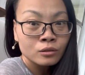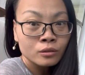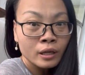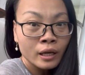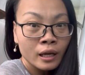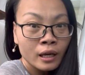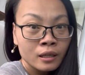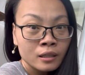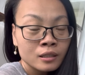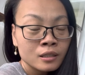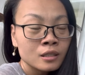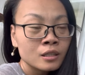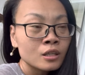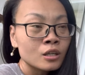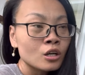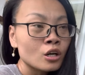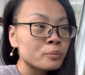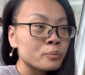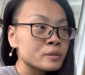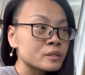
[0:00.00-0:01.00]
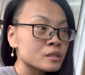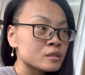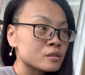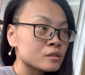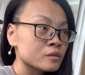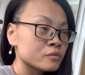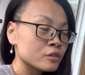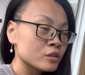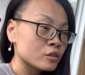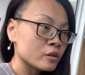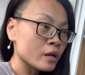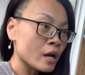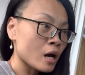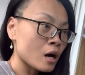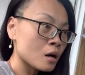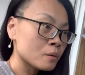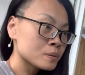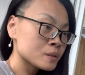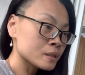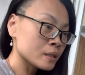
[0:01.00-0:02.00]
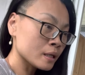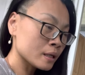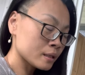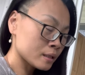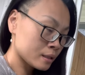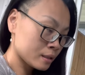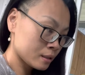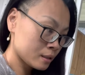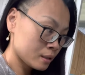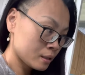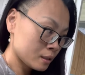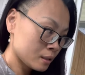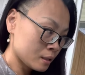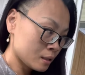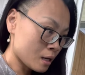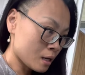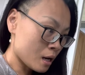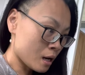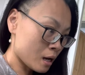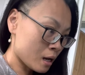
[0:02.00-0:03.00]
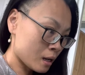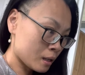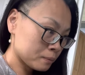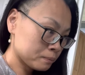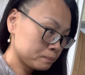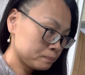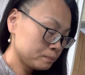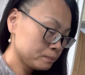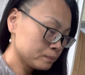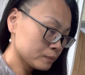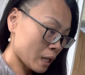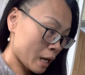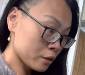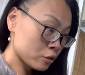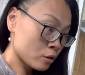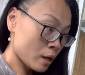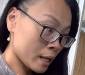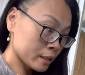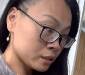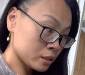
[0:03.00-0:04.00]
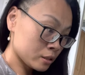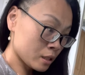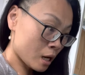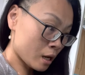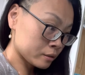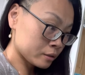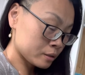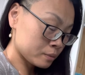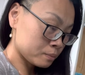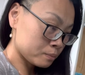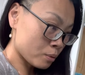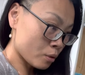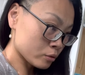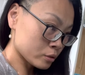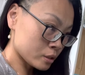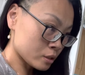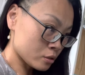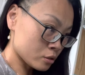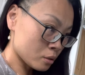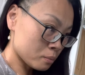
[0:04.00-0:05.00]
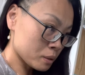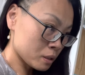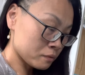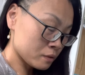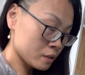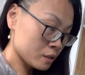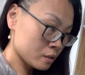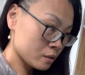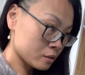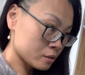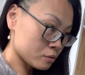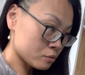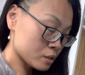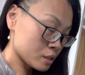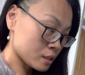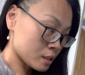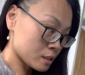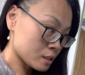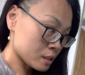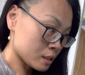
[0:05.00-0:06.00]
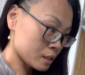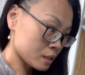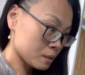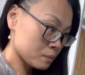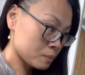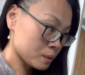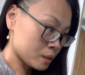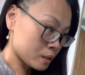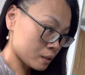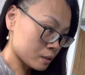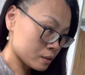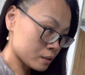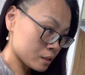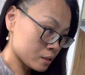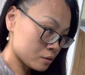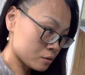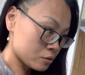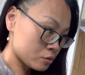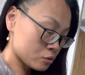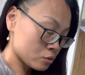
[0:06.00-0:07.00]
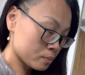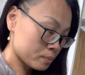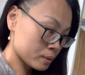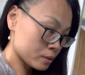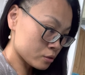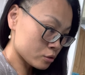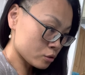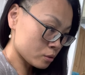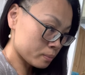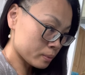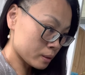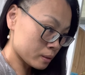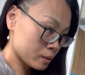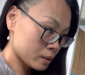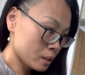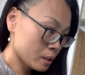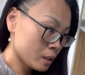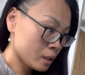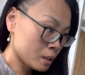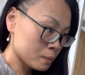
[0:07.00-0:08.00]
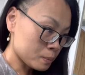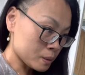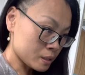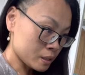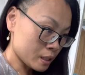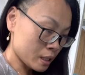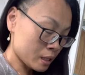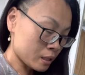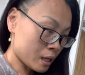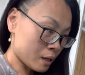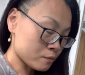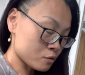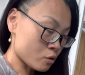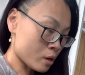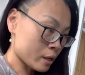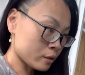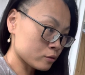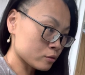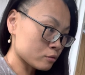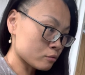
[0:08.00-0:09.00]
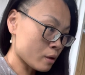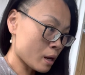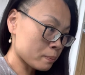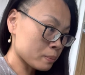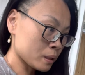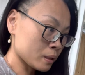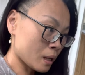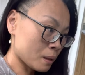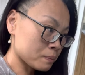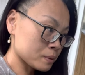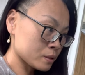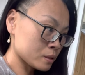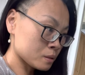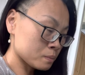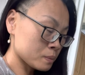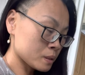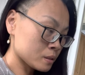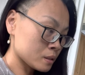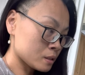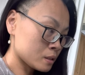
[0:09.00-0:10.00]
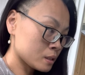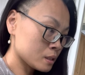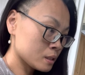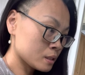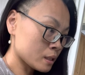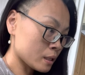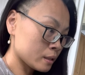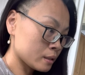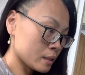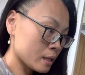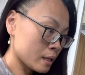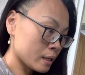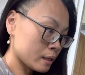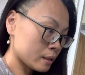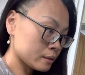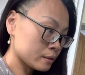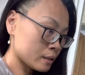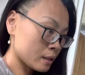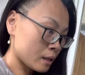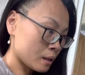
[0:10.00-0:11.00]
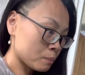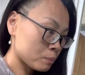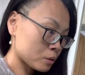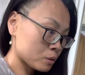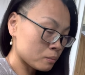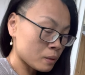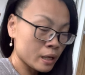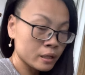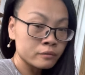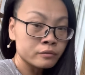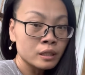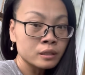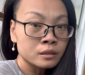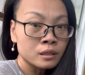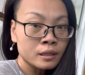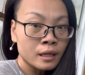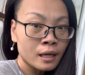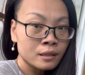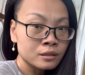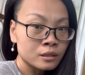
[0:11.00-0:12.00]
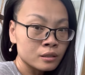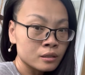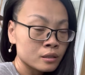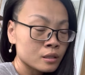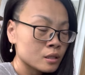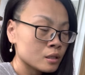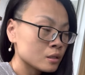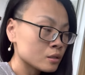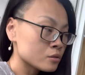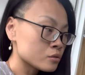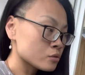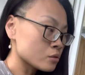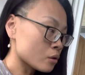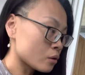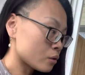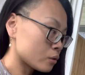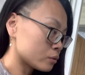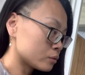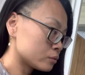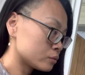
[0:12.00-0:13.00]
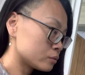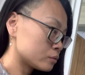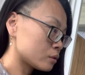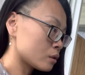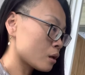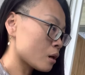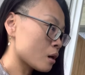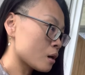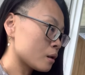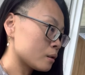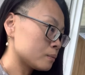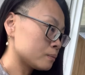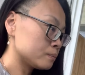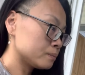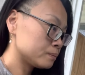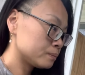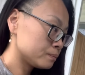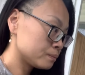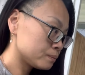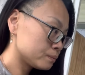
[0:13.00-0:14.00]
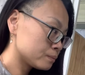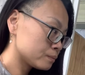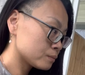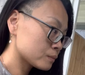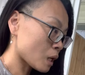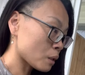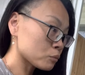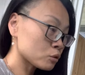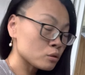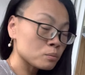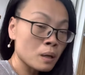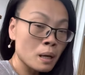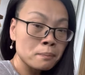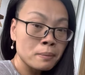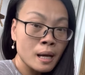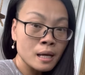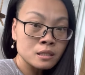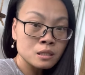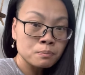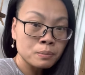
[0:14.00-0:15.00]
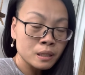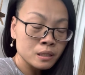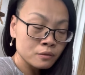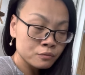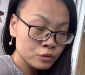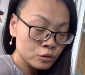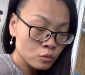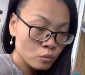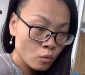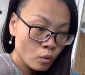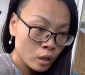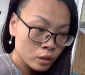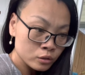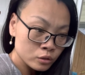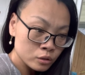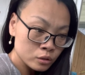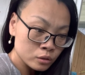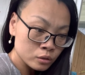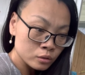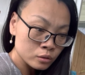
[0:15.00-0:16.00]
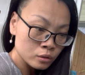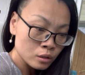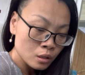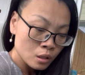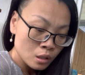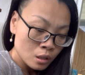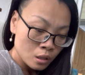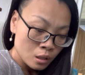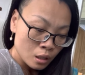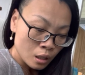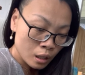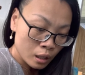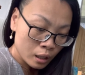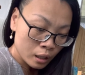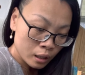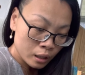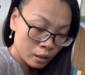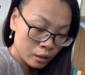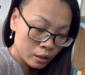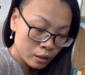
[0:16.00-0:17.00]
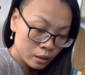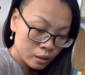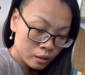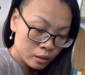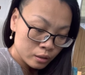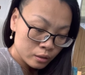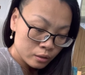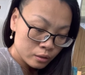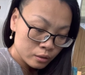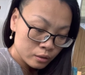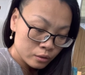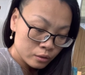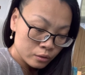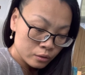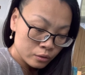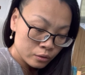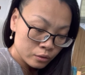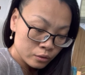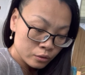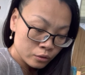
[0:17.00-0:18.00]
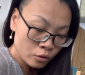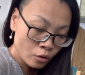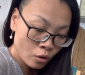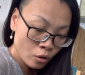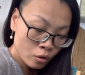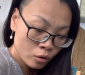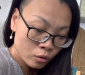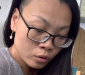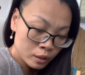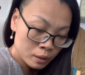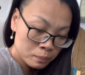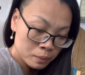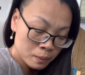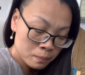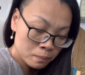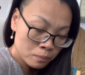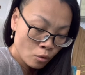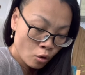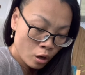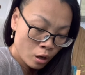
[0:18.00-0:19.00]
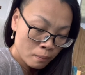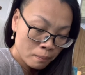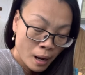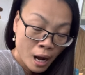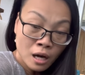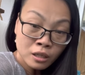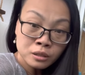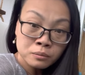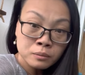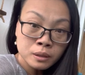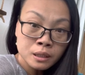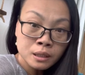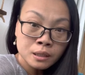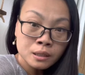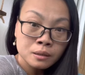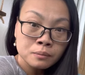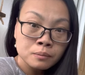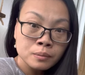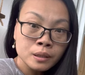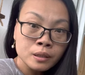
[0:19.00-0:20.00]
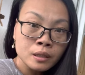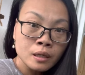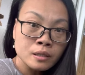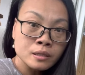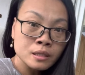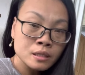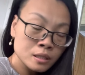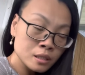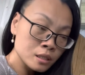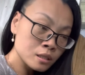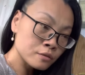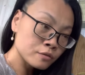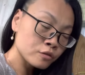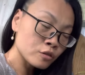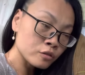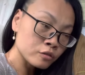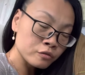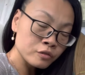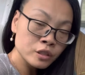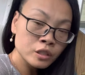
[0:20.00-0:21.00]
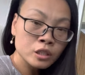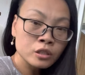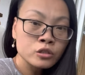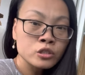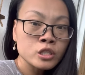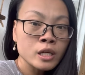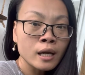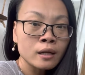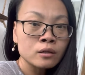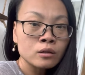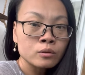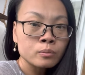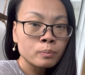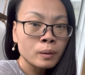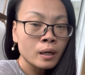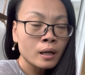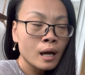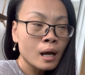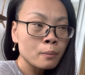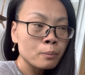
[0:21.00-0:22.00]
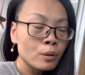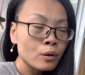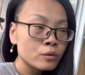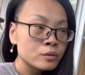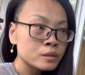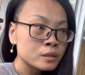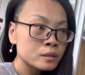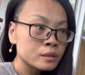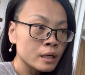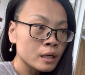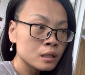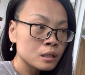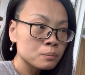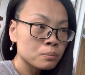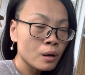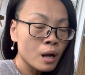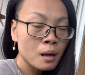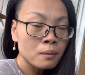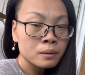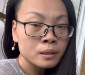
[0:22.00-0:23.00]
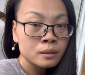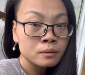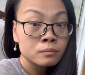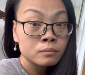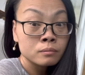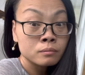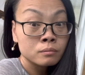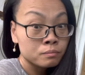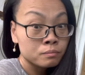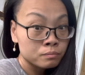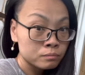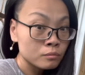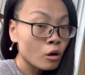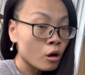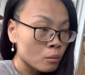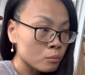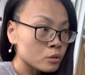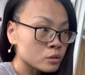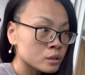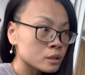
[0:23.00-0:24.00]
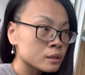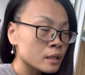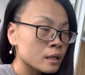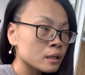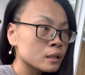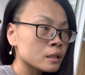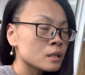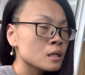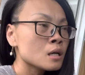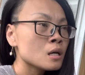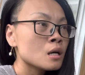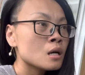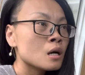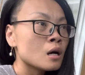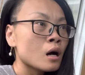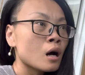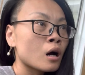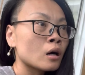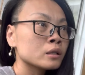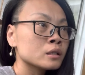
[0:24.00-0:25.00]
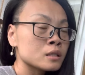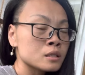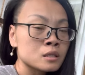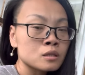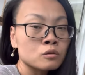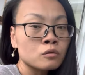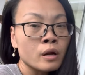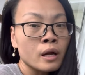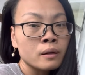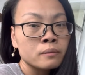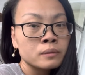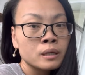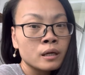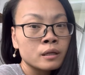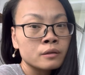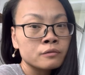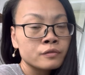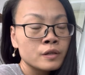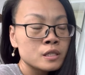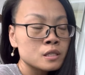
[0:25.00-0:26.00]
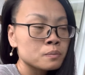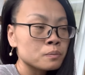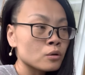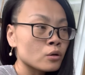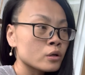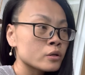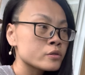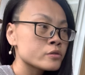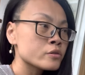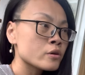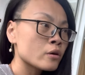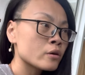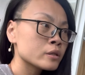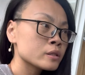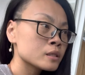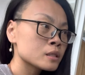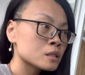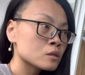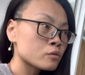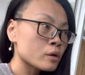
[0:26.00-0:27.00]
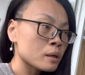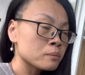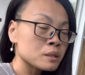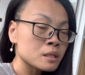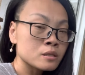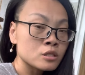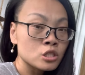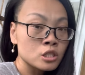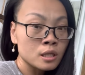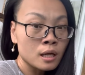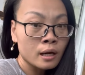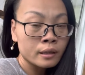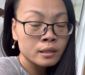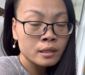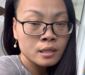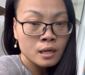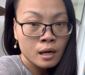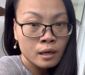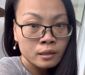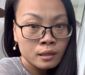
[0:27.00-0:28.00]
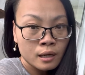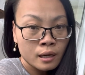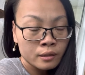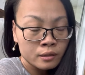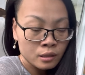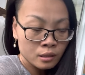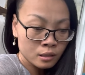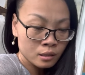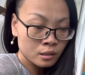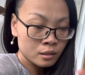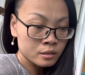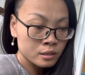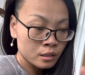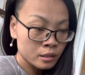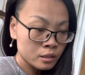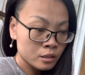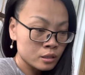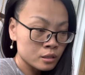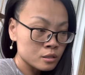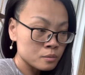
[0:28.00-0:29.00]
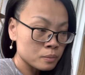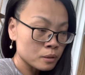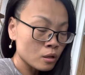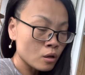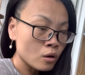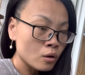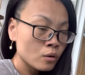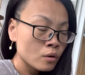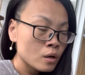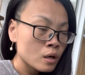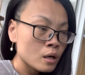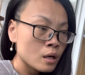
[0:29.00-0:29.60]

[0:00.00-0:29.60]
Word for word: Okay. Hope this video helps. And uh, um, I know I did not post so many videos recently because it's super, super busy and I'm trying to wrapping up this busy season and uh, put my event together. So um, I'm doing my best. But if you want to, uh, know a little bit more about me because this is for the video channel, but I post daily, probably almost daily on Instagram and Facebook. So Instagram is Gina Anayana. I think the link is below.